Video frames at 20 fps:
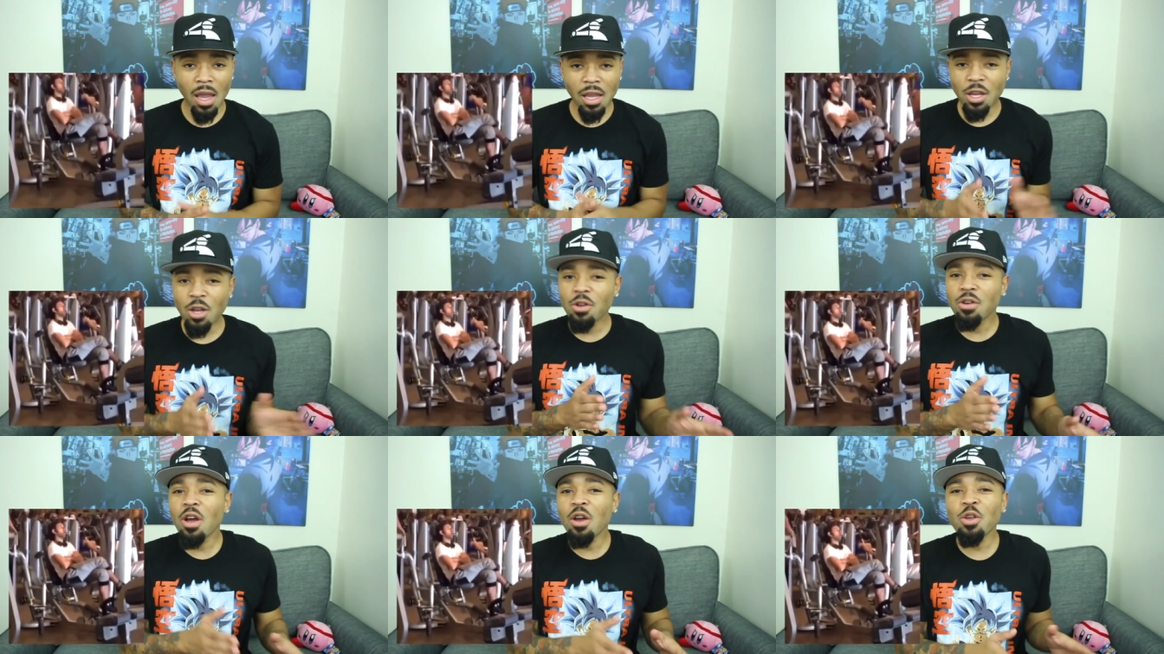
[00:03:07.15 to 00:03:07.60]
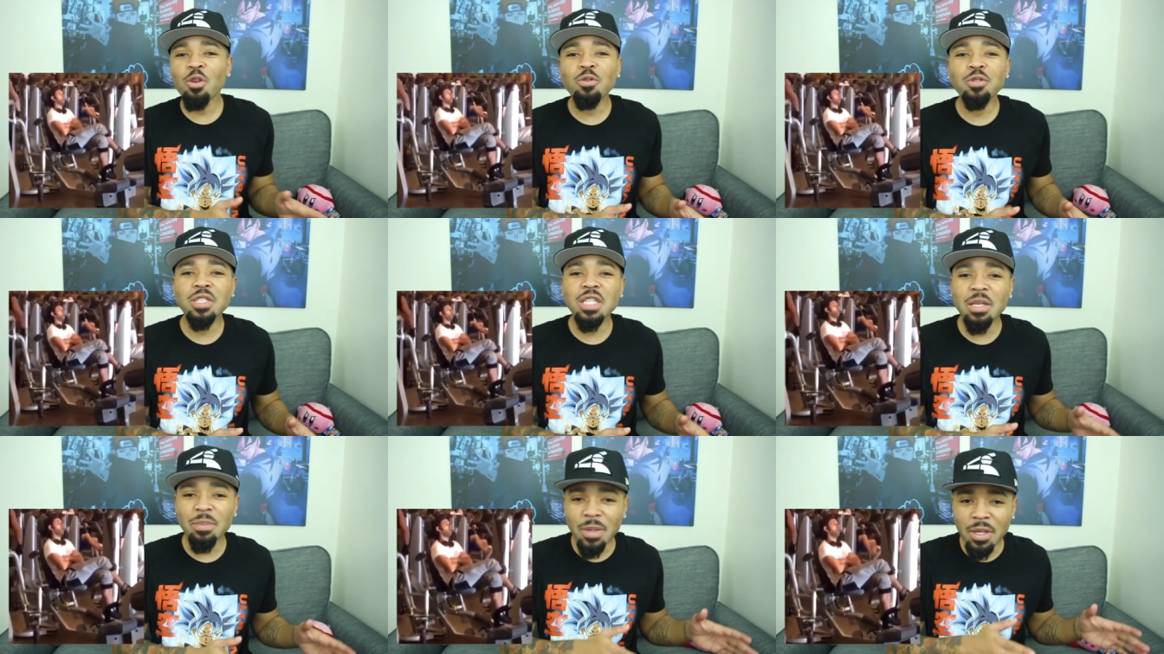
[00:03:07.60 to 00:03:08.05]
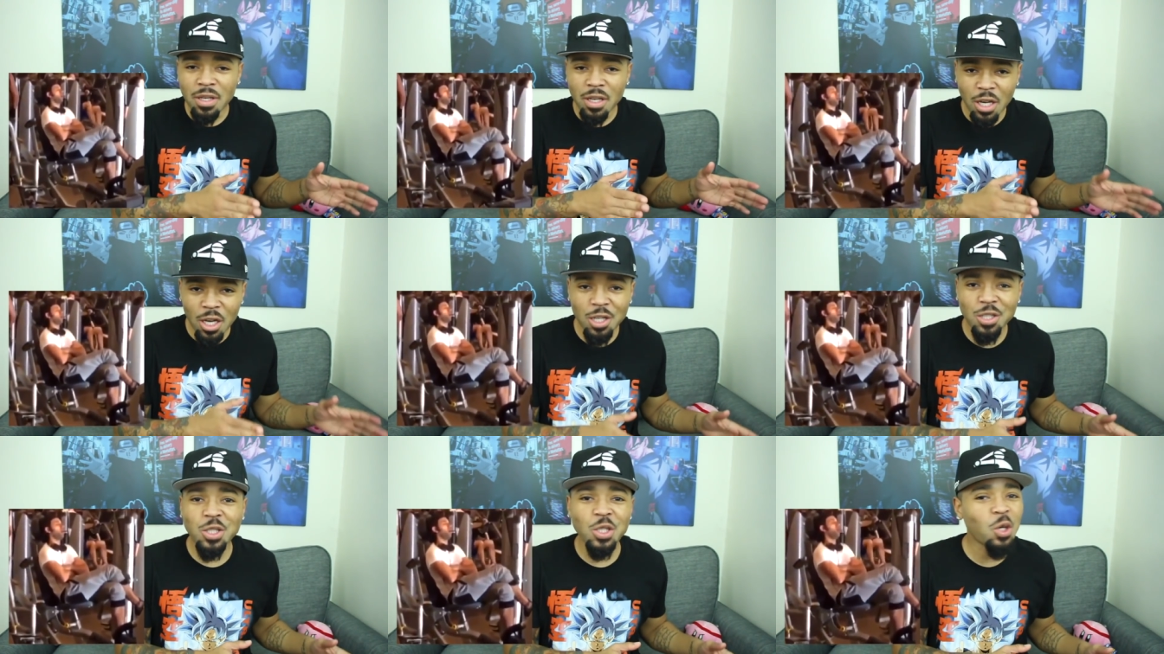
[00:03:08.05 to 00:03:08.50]
And you know you sleeping
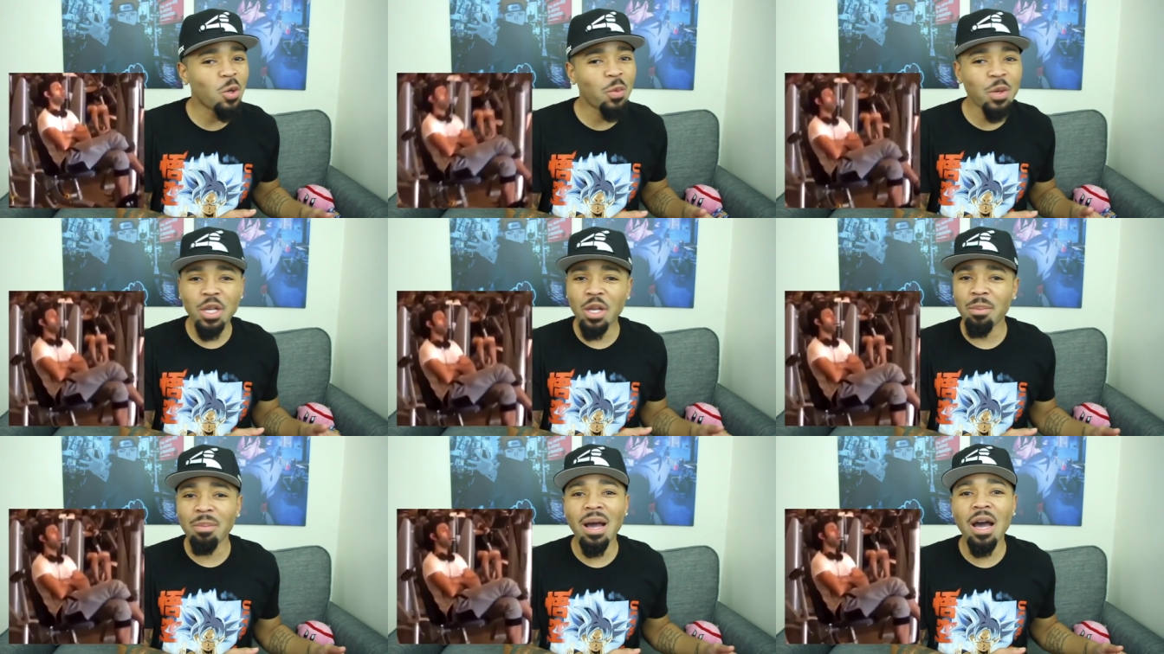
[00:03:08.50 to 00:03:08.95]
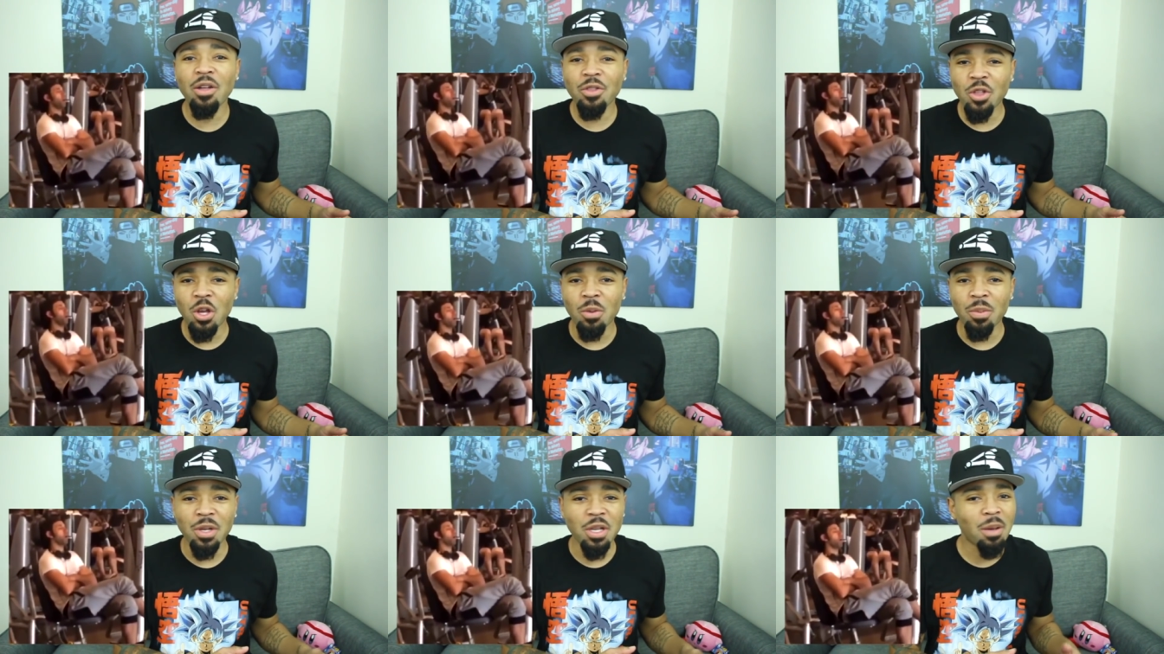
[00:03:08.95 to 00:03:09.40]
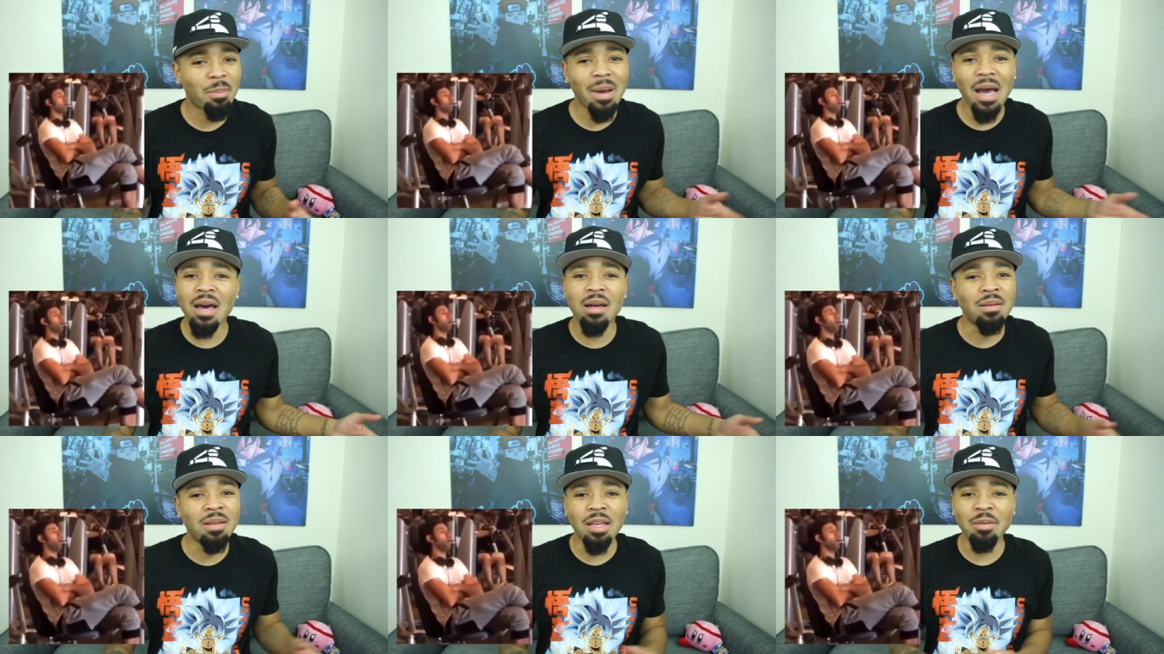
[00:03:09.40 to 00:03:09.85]
good too when your mouth open, your
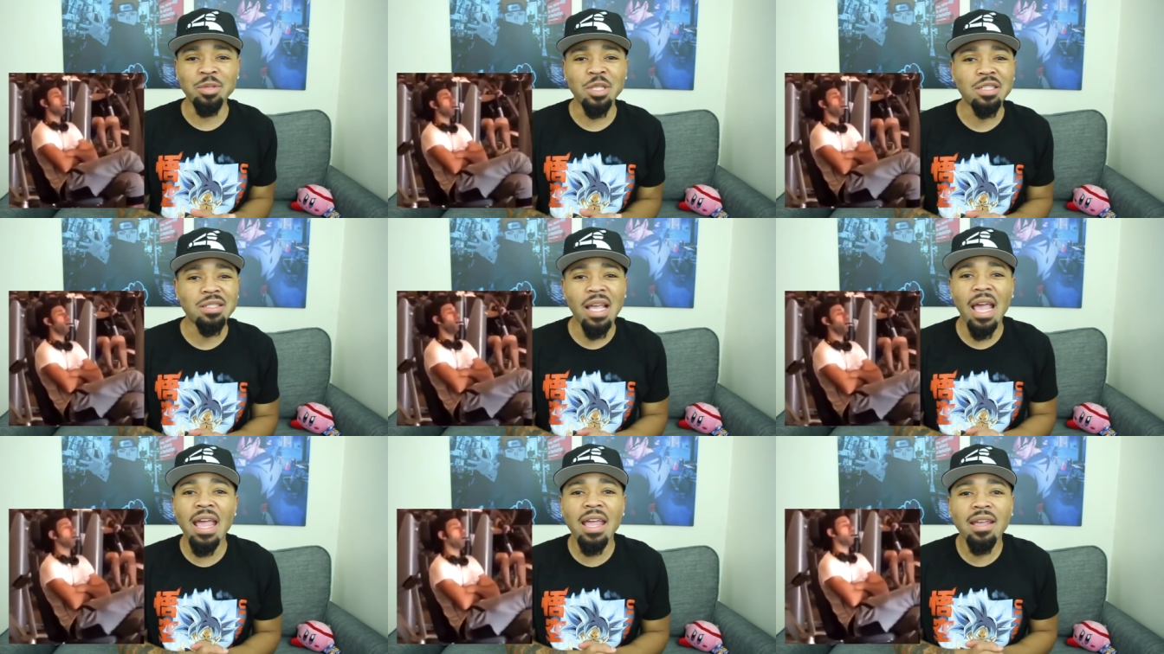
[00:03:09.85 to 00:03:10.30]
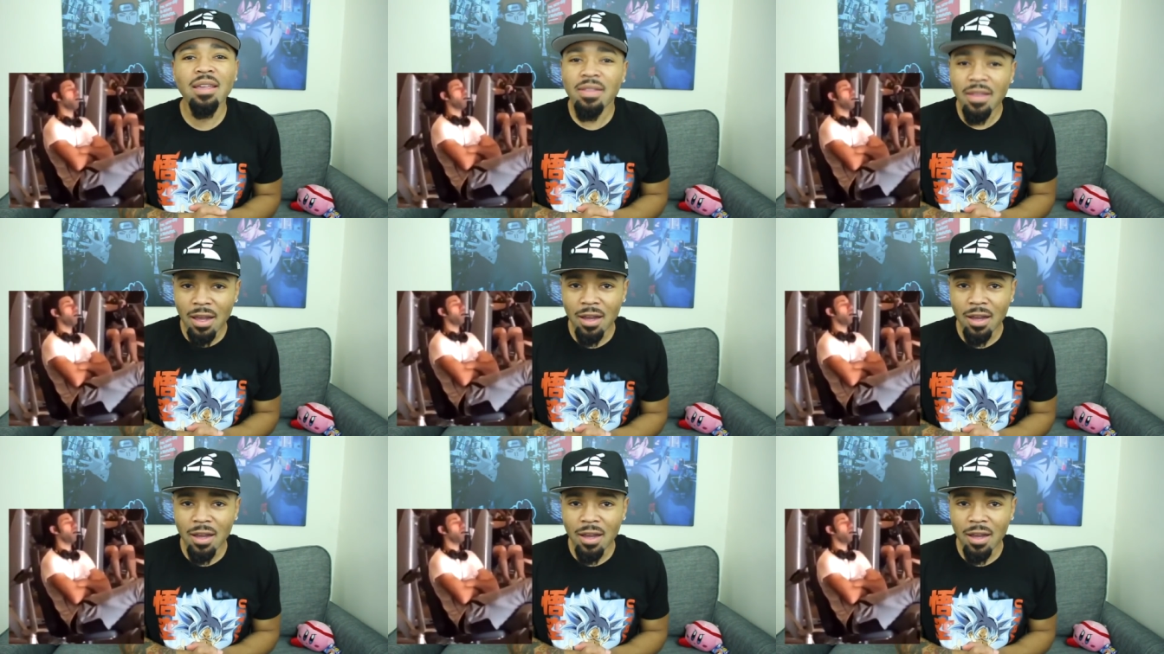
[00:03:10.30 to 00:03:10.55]
bottom lip just hanging